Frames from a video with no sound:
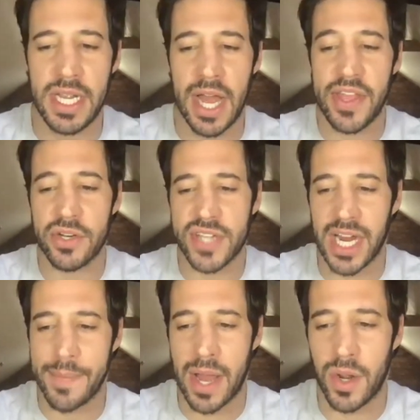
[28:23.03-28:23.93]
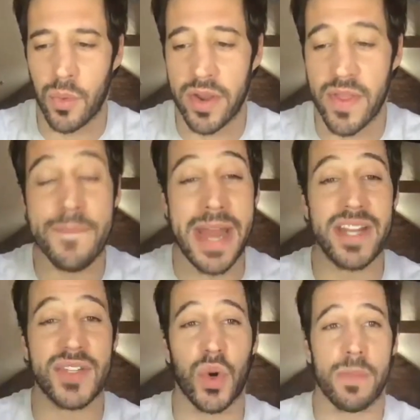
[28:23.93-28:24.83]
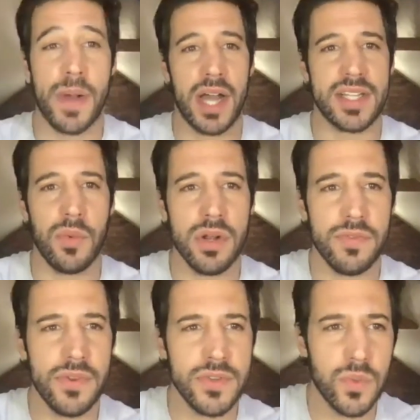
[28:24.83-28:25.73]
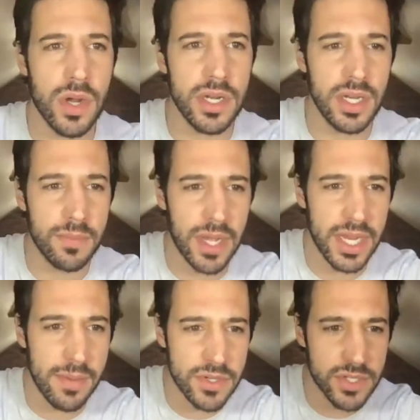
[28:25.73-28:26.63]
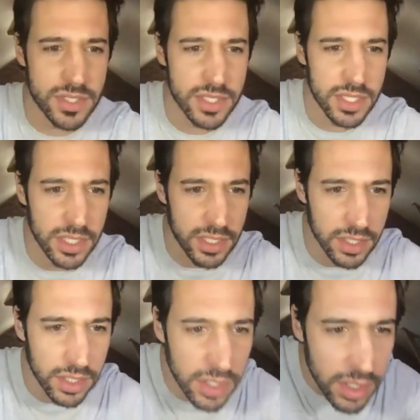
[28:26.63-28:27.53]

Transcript: I think you're talking about one of the many sauropods. I wonder if there's one in my images here.